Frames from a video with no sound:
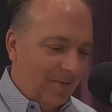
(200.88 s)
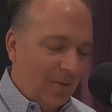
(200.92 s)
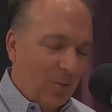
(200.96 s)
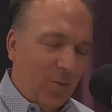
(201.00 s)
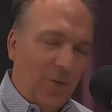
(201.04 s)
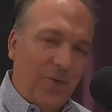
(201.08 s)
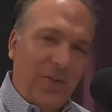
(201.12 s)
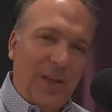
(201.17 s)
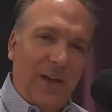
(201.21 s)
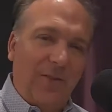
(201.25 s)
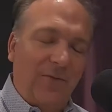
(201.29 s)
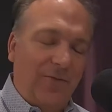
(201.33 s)

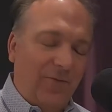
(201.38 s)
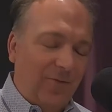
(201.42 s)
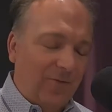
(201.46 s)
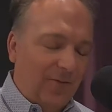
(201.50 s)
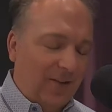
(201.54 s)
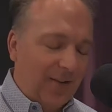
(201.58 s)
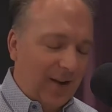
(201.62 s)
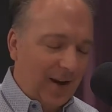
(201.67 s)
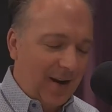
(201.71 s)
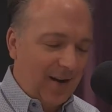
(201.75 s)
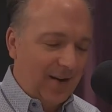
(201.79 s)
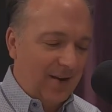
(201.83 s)
what they've
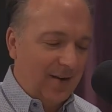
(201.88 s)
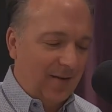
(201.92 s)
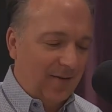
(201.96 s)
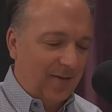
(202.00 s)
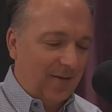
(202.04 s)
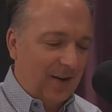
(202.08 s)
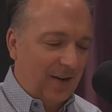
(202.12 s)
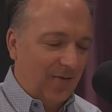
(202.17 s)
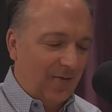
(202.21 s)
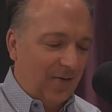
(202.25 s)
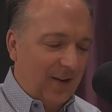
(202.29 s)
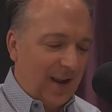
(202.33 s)
done is
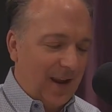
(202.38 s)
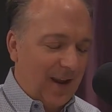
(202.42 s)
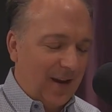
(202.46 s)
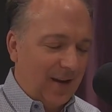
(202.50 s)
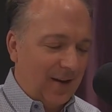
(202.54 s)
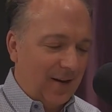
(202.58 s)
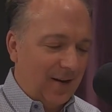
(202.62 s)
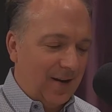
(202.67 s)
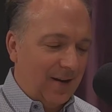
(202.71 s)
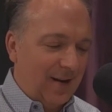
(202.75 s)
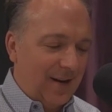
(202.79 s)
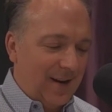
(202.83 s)
they've
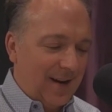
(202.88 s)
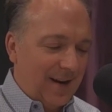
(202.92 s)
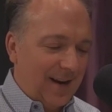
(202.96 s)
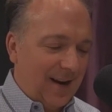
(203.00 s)
taken